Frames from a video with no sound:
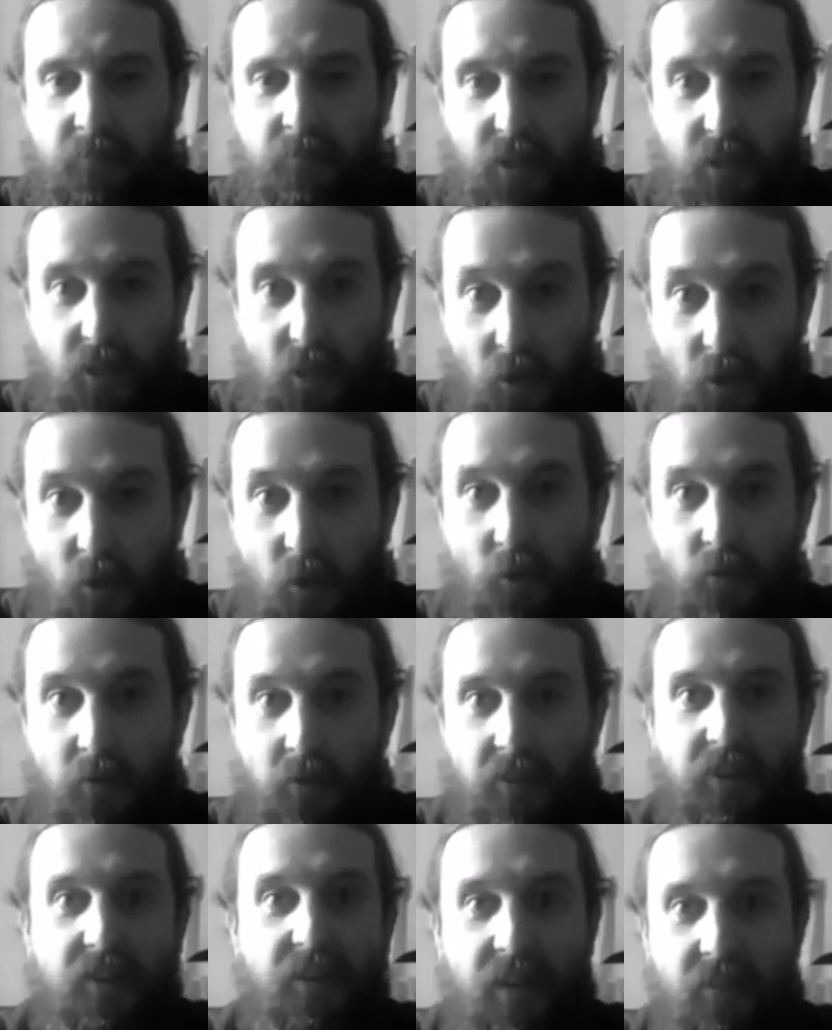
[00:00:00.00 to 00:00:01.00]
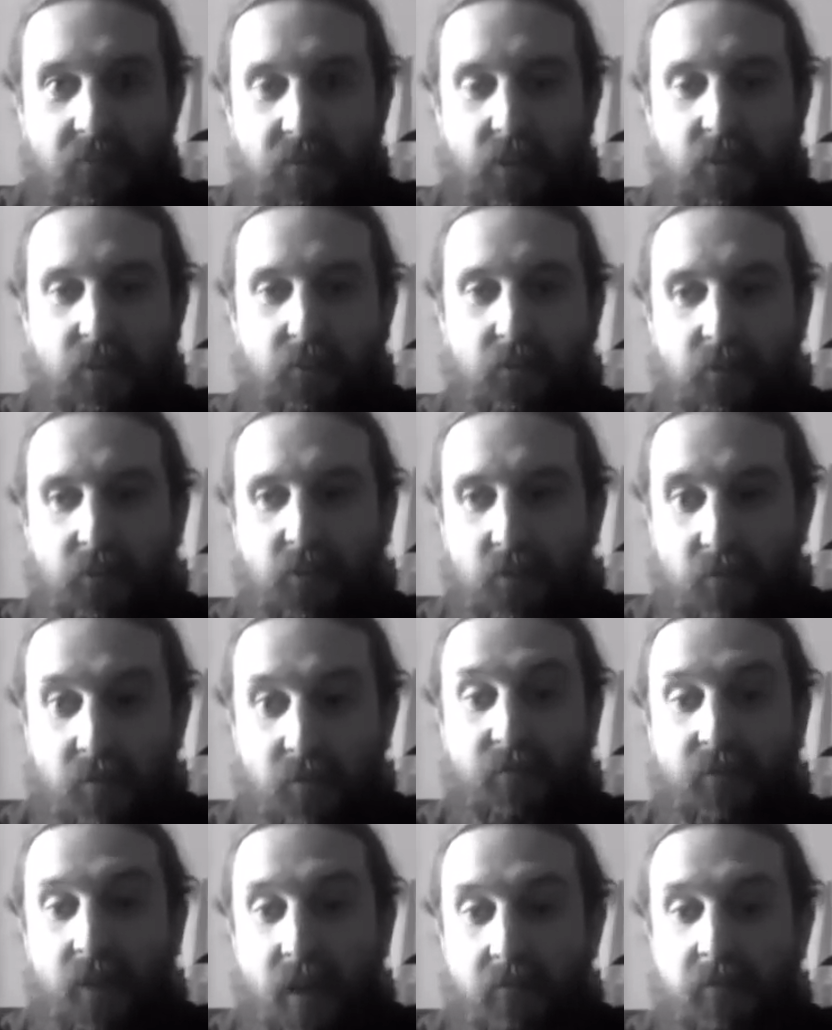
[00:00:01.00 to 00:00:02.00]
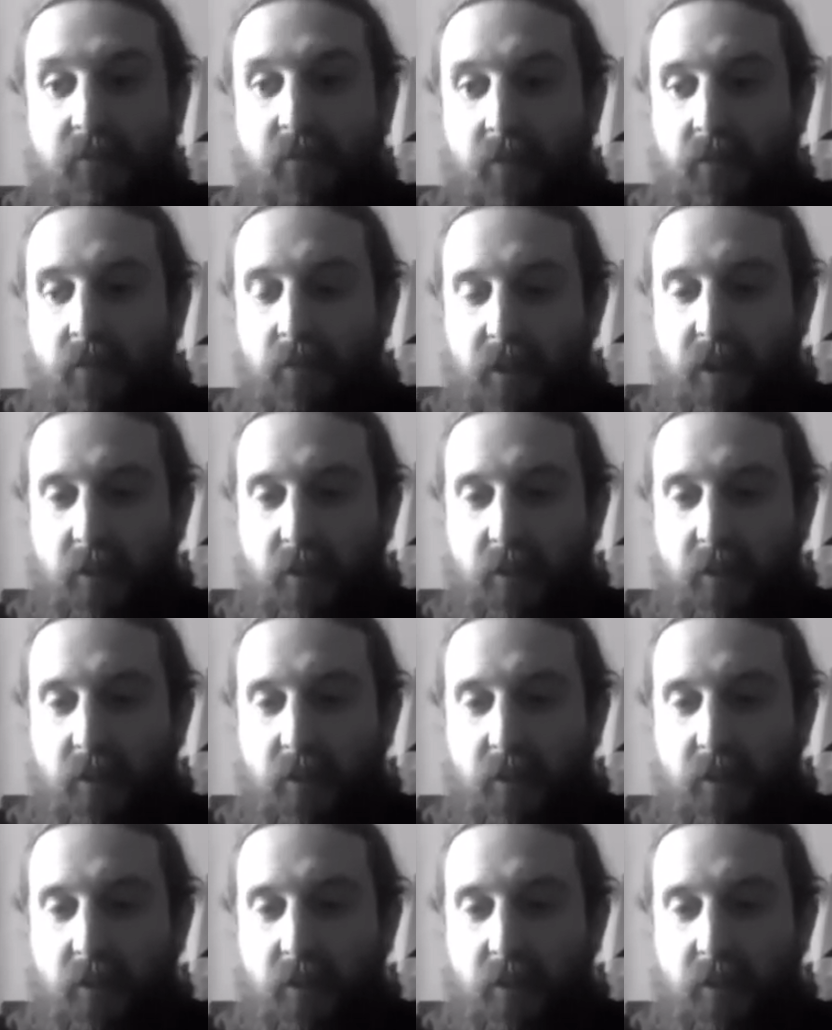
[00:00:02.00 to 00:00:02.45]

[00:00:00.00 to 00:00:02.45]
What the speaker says: tour and to take this stuff on tour. We're very, very lucky.